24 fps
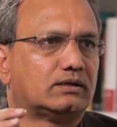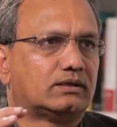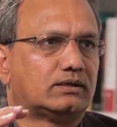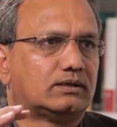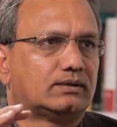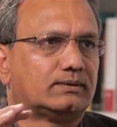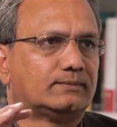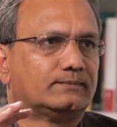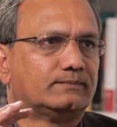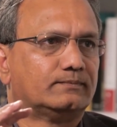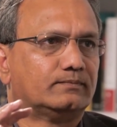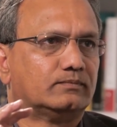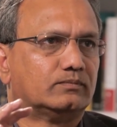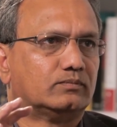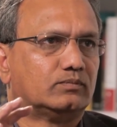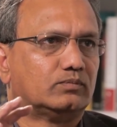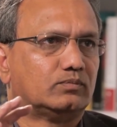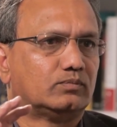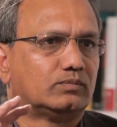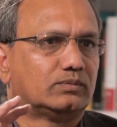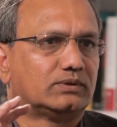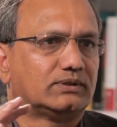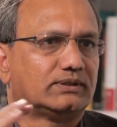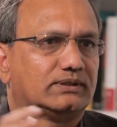So
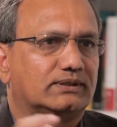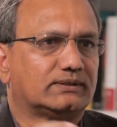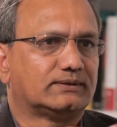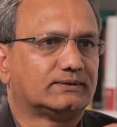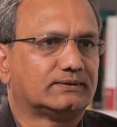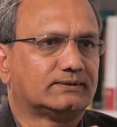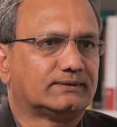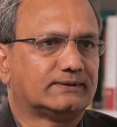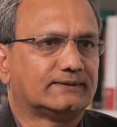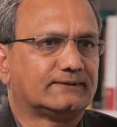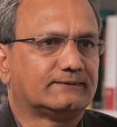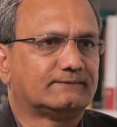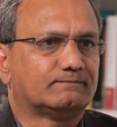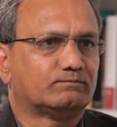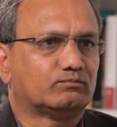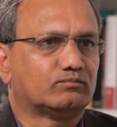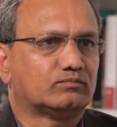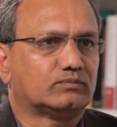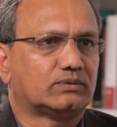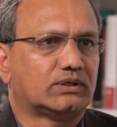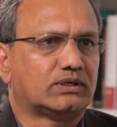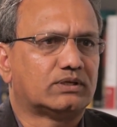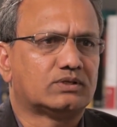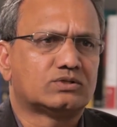this is like
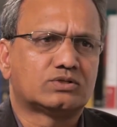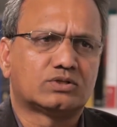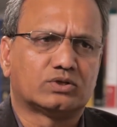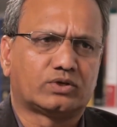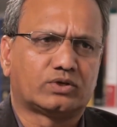laboratories.